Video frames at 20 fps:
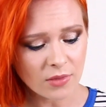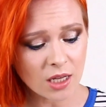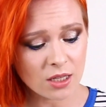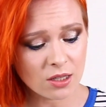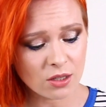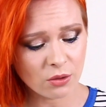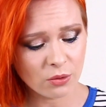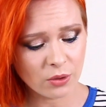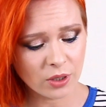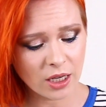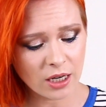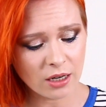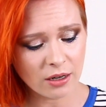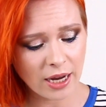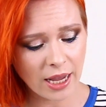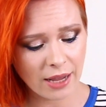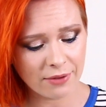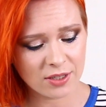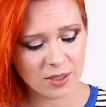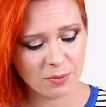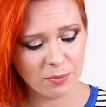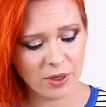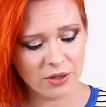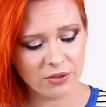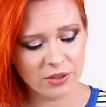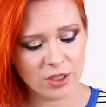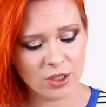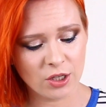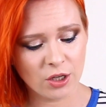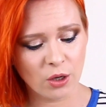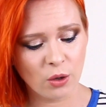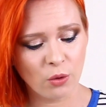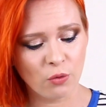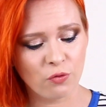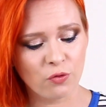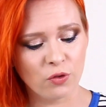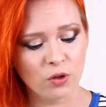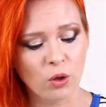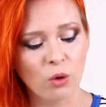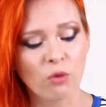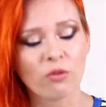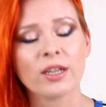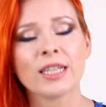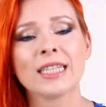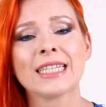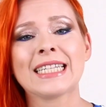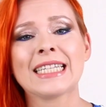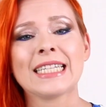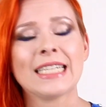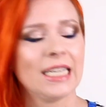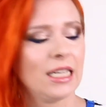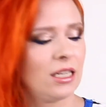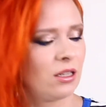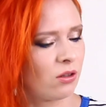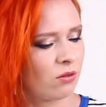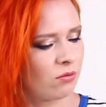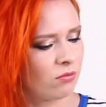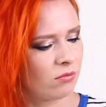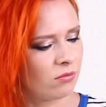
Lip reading: So here I have Spirito Fiorentino.